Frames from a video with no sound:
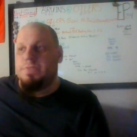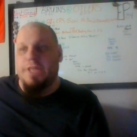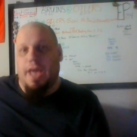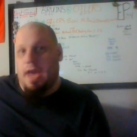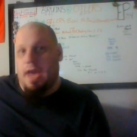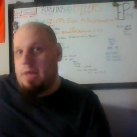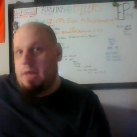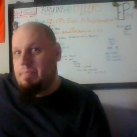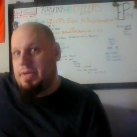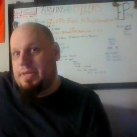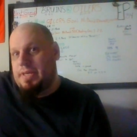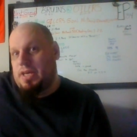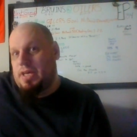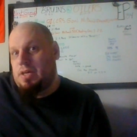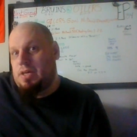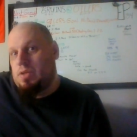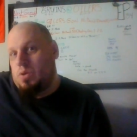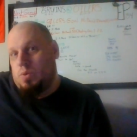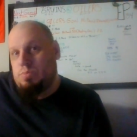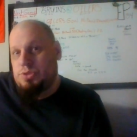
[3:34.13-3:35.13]

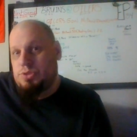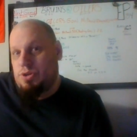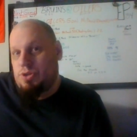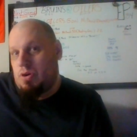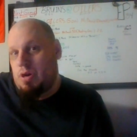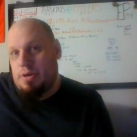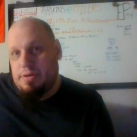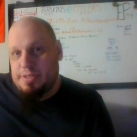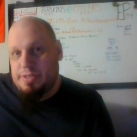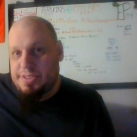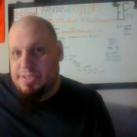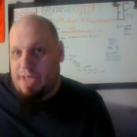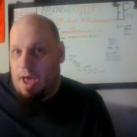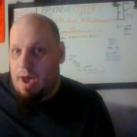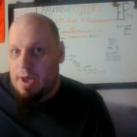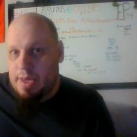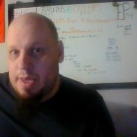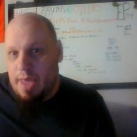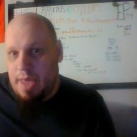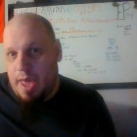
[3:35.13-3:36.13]
Edmonton Globetrotters
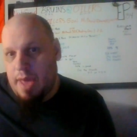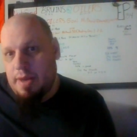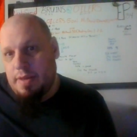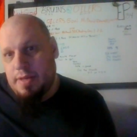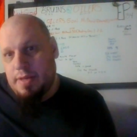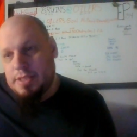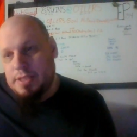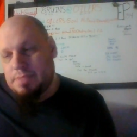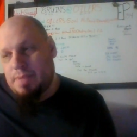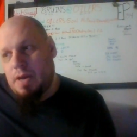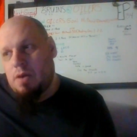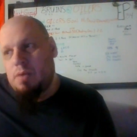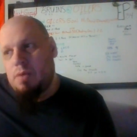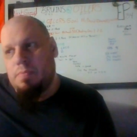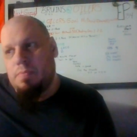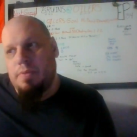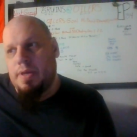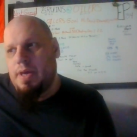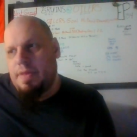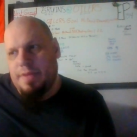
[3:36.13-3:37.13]
again in this power
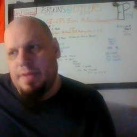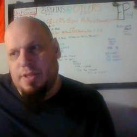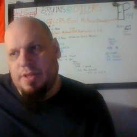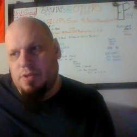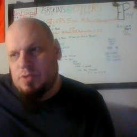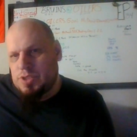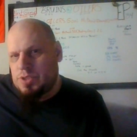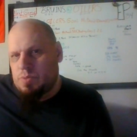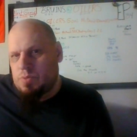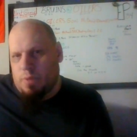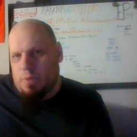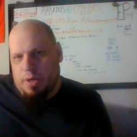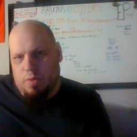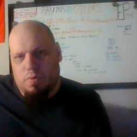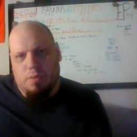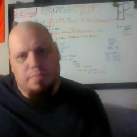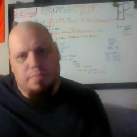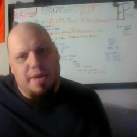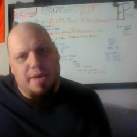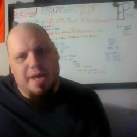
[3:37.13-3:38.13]
play. I think there was
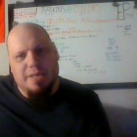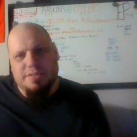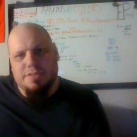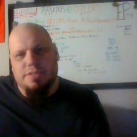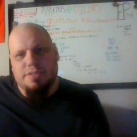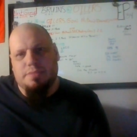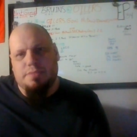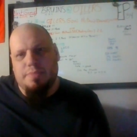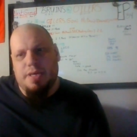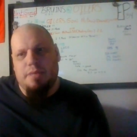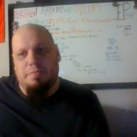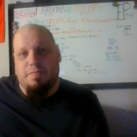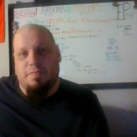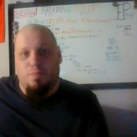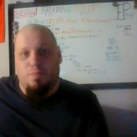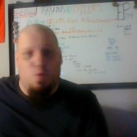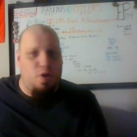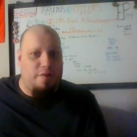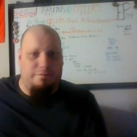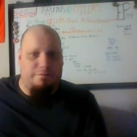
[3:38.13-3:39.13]
21 passes made
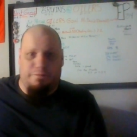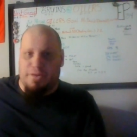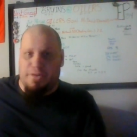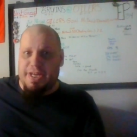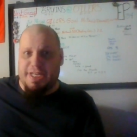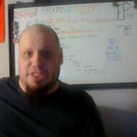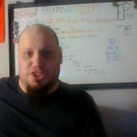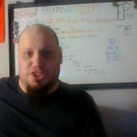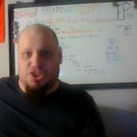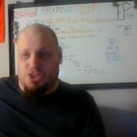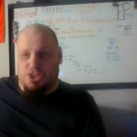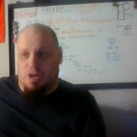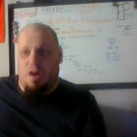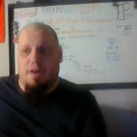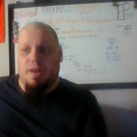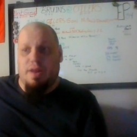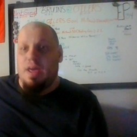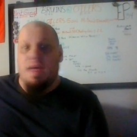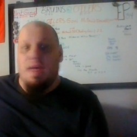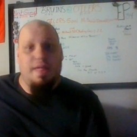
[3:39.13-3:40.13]
before a freaking
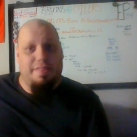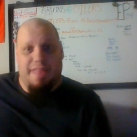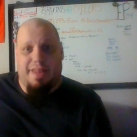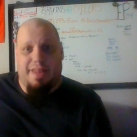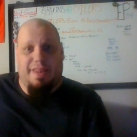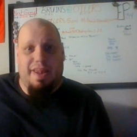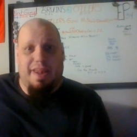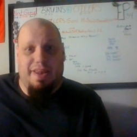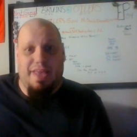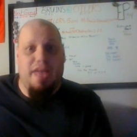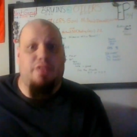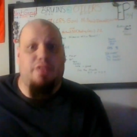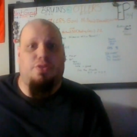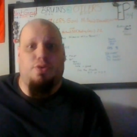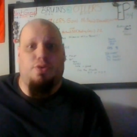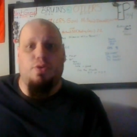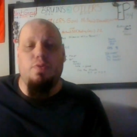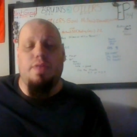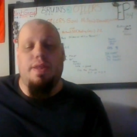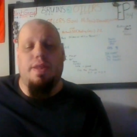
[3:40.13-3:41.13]
shot that didn't get
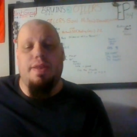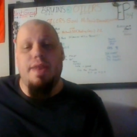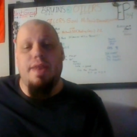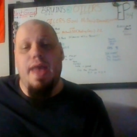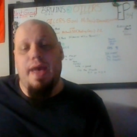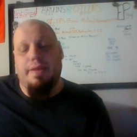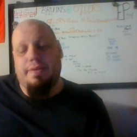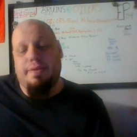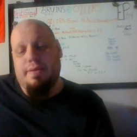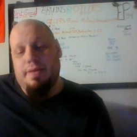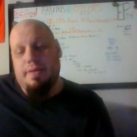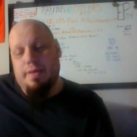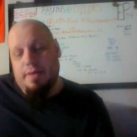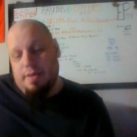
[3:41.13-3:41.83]
through the net.